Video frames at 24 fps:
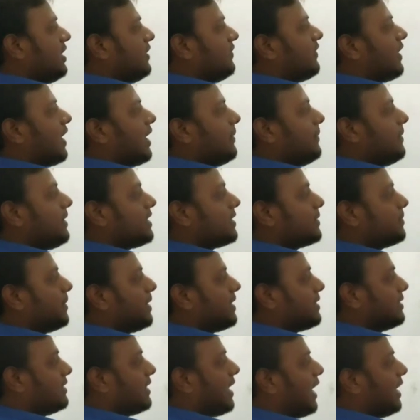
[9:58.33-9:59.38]
25x
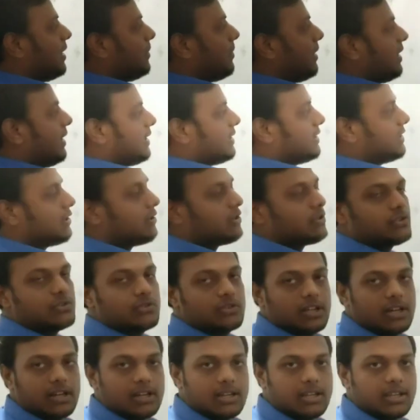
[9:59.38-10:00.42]
plus 9 by x equals
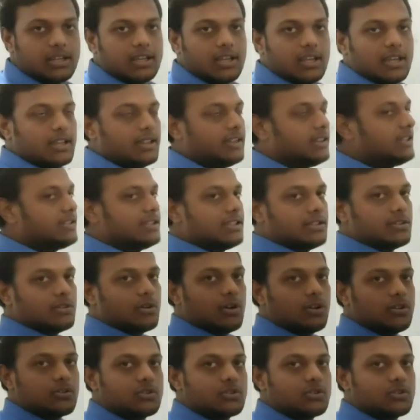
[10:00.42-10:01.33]
to 30. This is